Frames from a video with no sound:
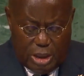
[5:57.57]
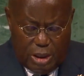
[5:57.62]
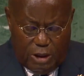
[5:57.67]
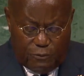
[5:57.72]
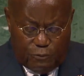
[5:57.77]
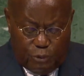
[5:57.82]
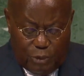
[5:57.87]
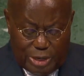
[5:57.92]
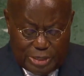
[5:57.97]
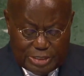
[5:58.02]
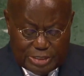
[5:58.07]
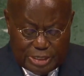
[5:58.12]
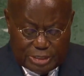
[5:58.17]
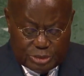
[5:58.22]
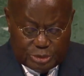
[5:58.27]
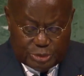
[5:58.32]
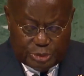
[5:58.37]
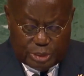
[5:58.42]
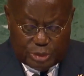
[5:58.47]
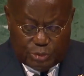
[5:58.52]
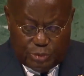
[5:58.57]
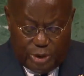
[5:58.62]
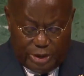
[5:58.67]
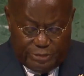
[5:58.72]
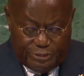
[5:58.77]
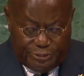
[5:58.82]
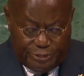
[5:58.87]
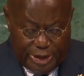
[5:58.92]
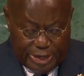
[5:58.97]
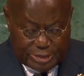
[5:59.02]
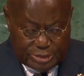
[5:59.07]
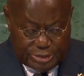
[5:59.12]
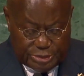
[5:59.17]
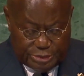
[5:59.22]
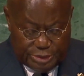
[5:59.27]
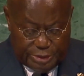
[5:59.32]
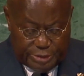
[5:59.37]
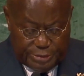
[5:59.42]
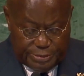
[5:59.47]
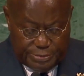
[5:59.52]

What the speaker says: of one district, one factory,